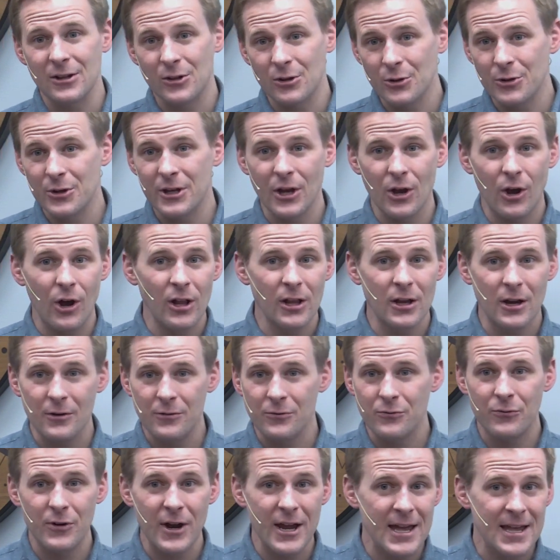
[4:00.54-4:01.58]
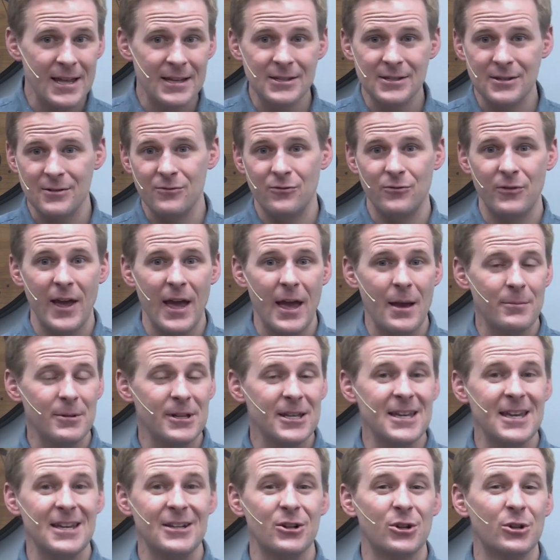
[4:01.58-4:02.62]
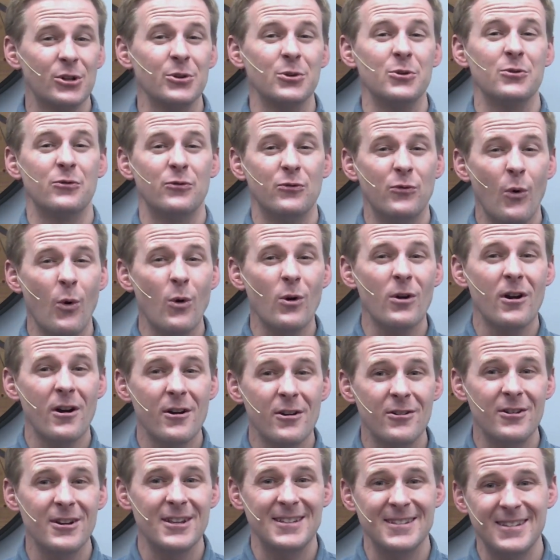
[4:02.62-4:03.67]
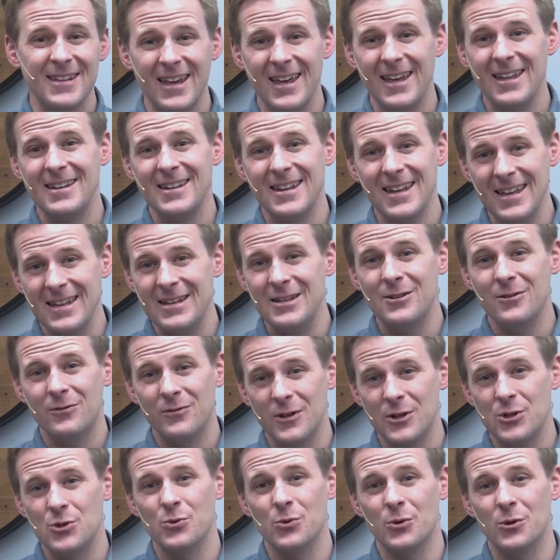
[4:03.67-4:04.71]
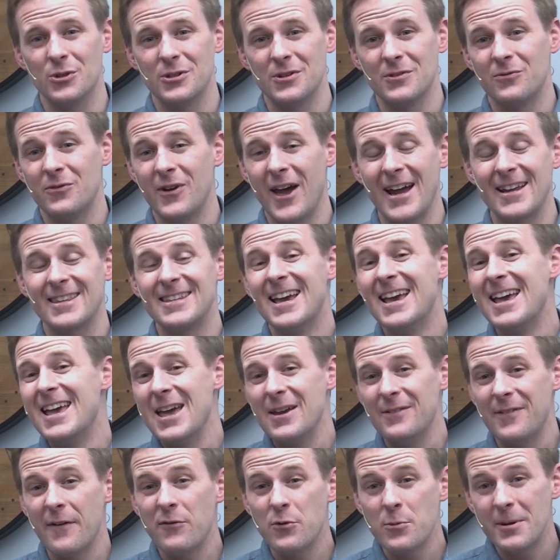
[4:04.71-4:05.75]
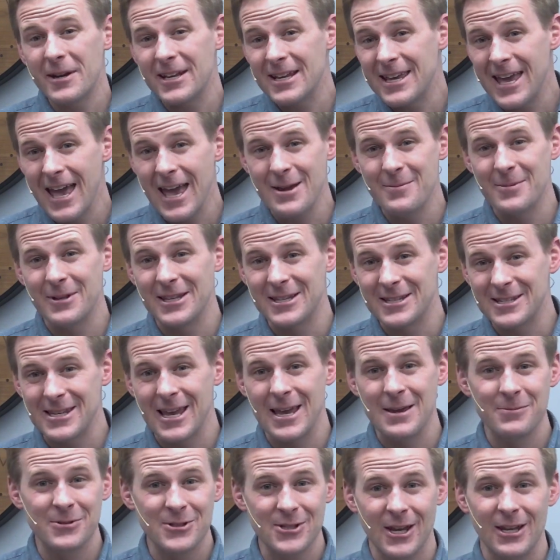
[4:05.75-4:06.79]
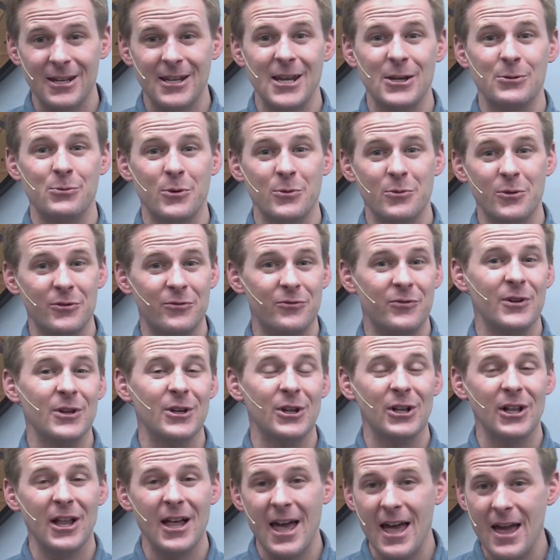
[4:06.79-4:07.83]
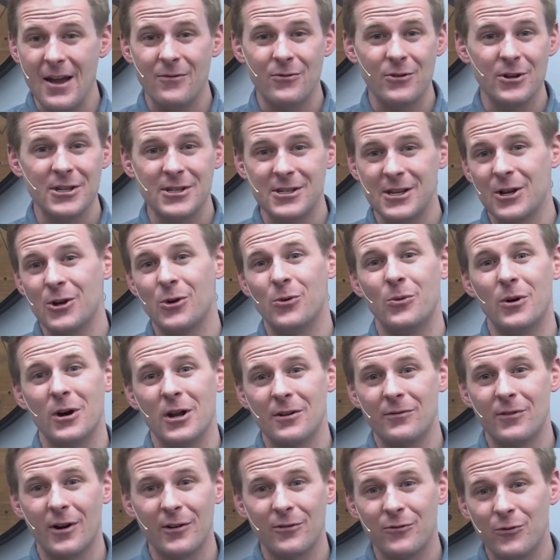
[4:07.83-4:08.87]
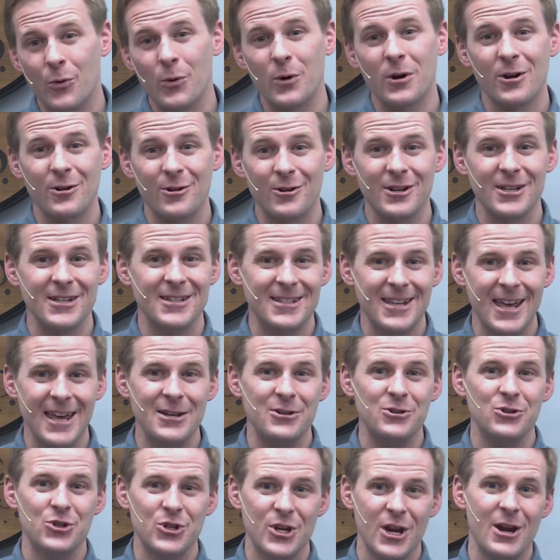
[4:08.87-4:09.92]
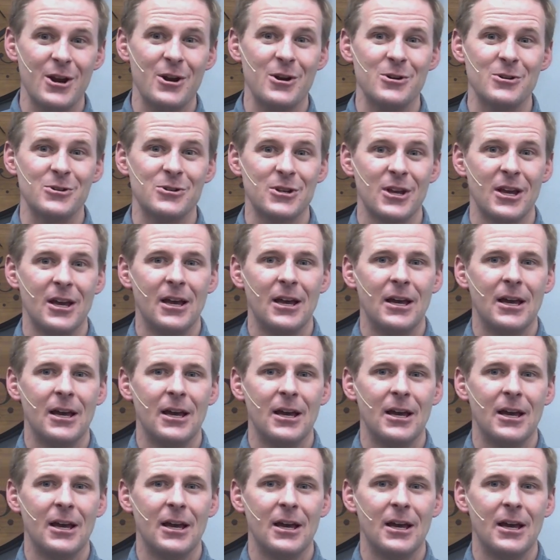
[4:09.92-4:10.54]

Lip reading: including all our friends and family, include 410 individuals. In fact, if everybody came on the same Sunday, we would fill every single one of our 410 chairs.